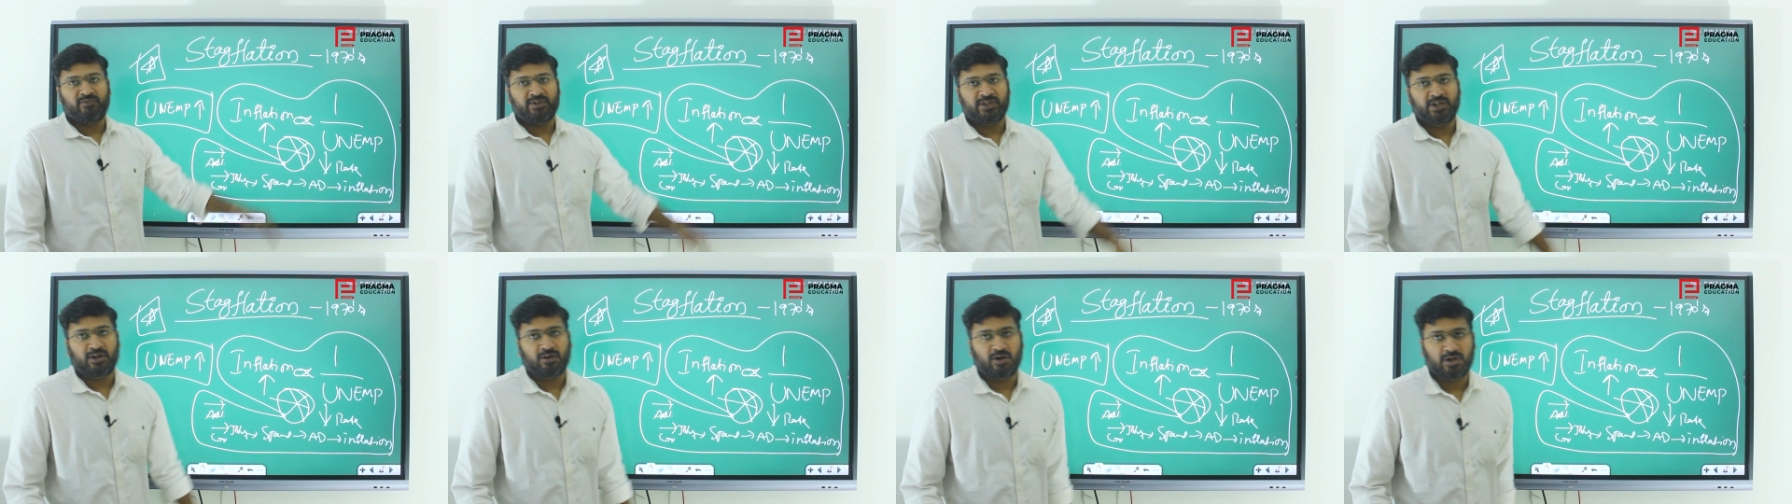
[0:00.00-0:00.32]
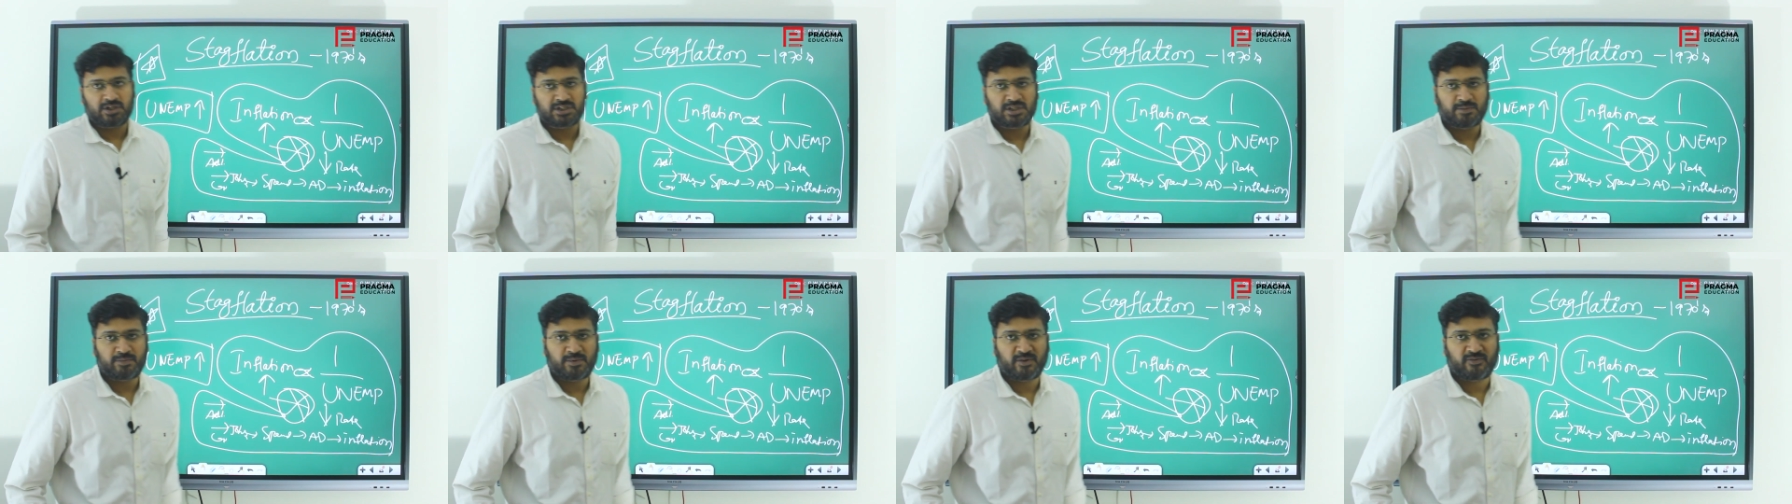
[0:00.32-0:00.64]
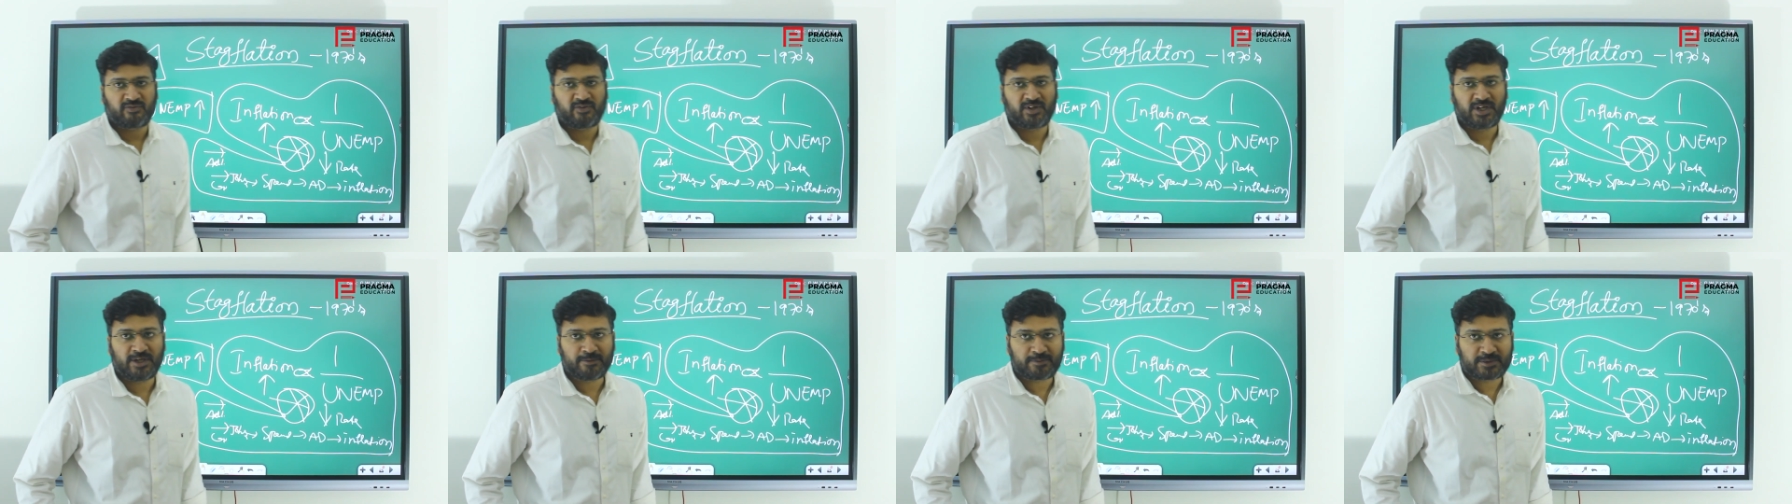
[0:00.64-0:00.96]
with the concept
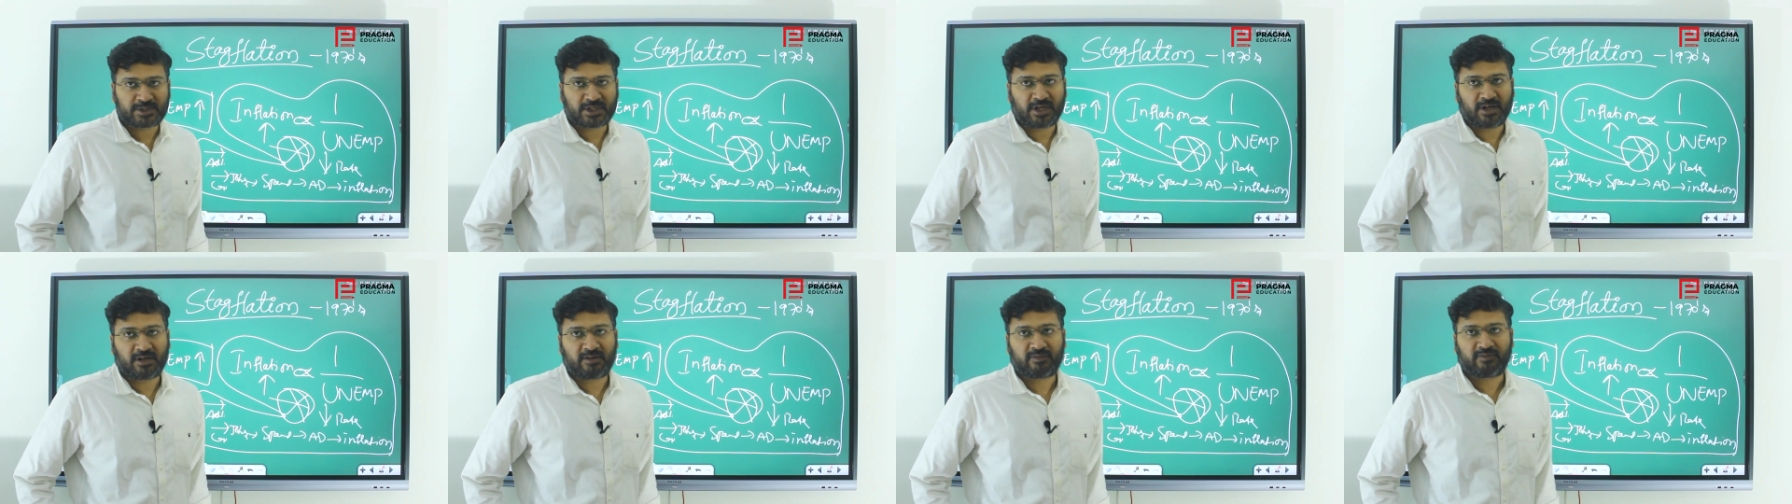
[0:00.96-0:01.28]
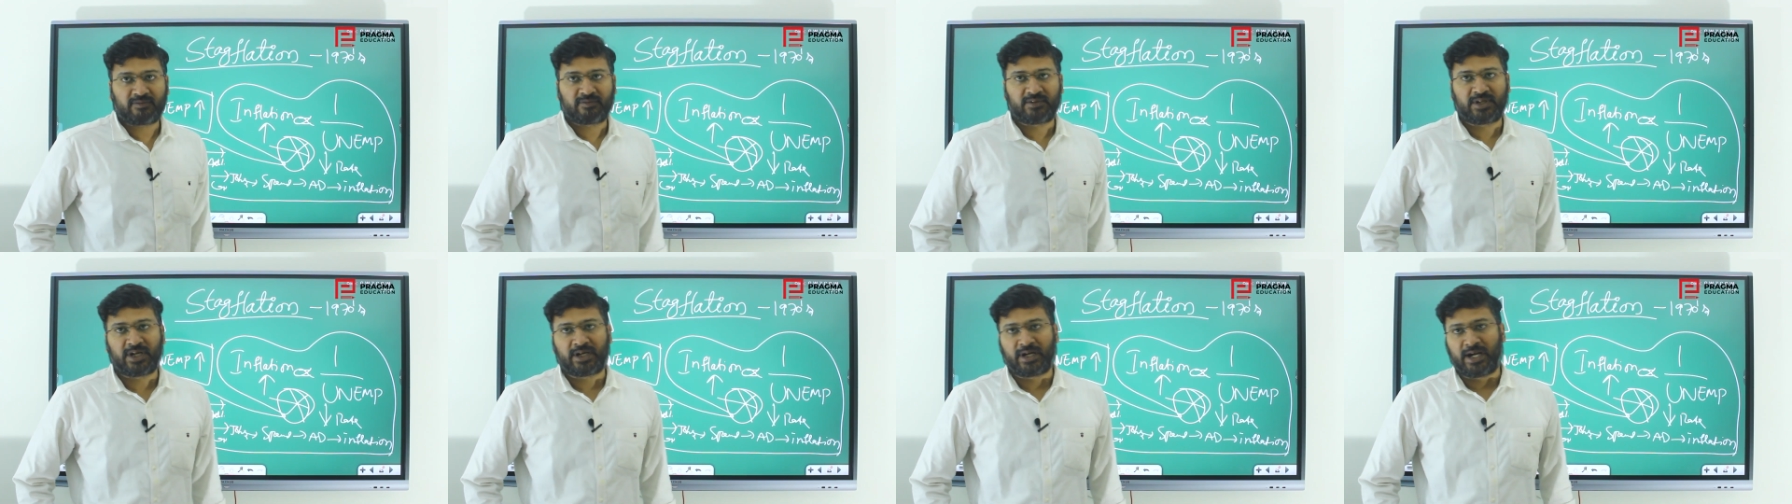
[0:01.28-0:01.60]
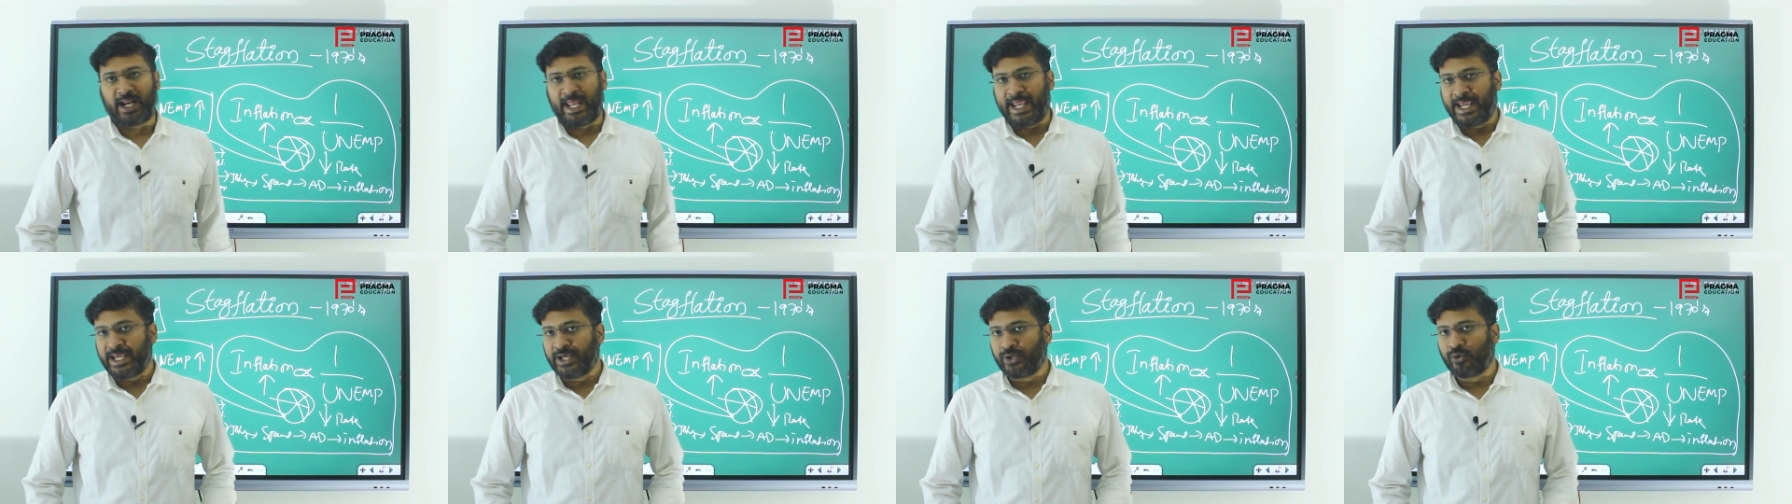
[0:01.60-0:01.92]
of Phillips curve, that
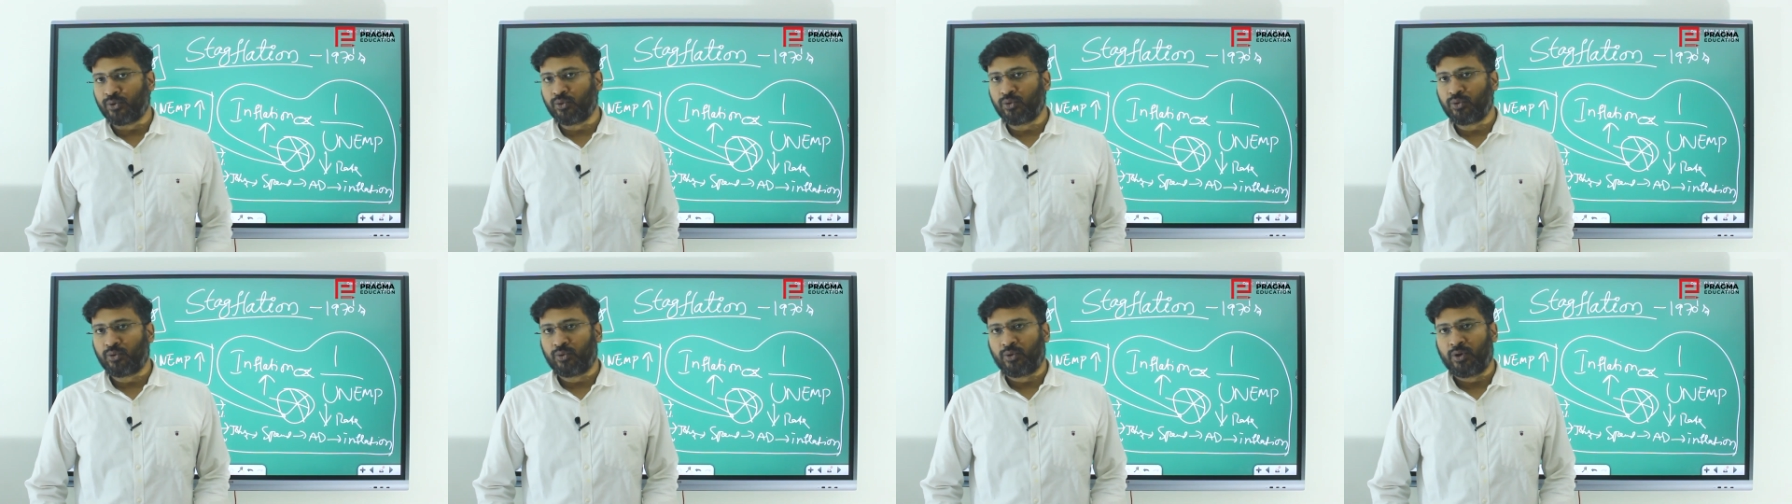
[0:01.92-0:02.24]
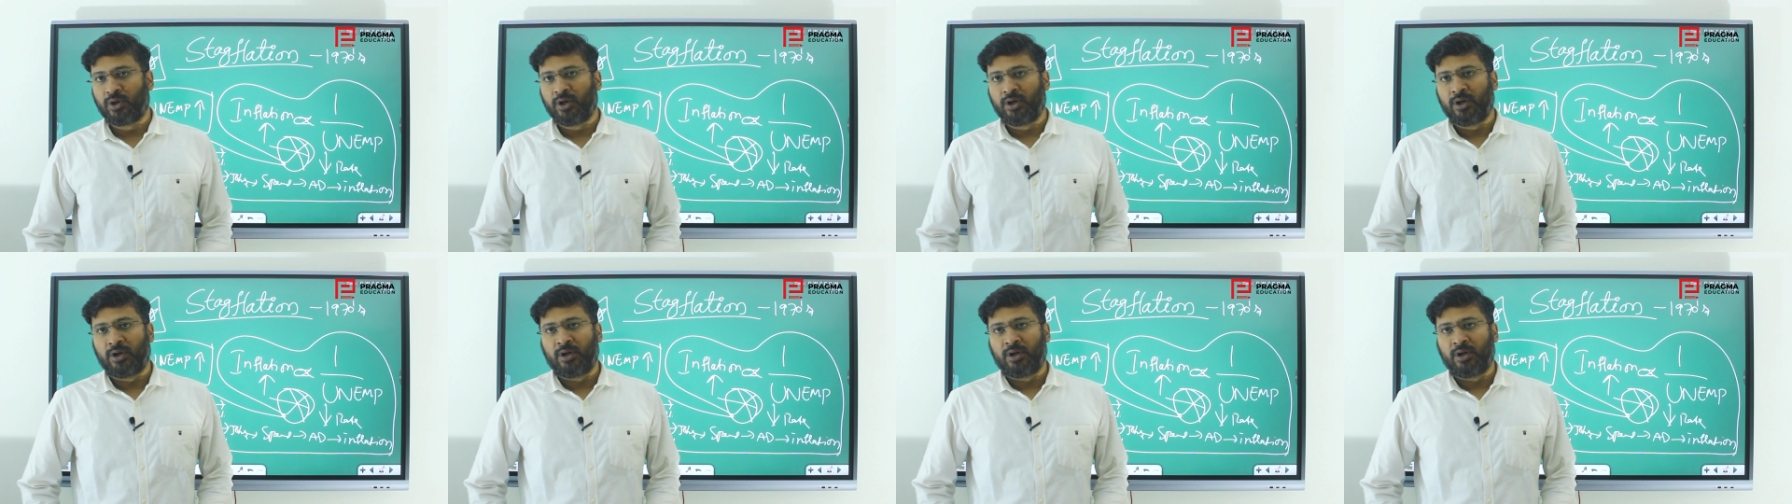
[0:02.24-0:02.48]
Nehru